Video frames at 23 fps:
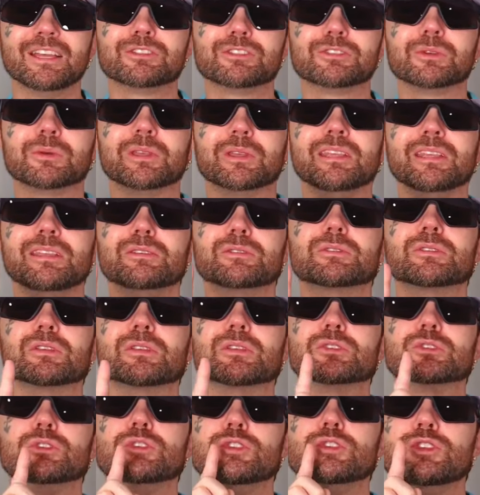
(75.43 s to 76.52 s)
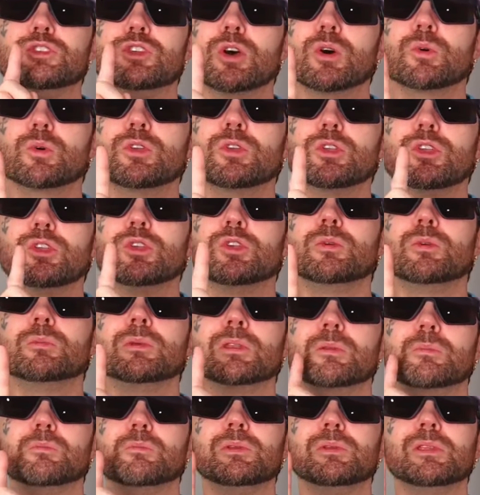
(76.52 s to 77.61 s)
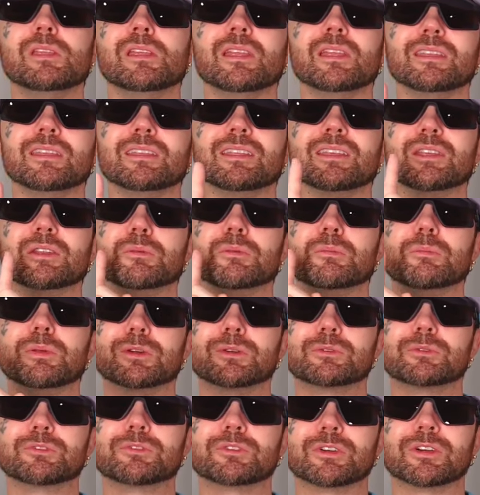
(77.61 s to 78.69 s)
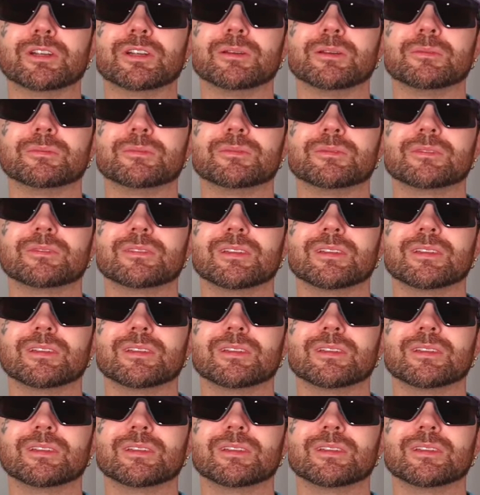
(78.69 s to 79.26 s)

So he says no human being can build for him.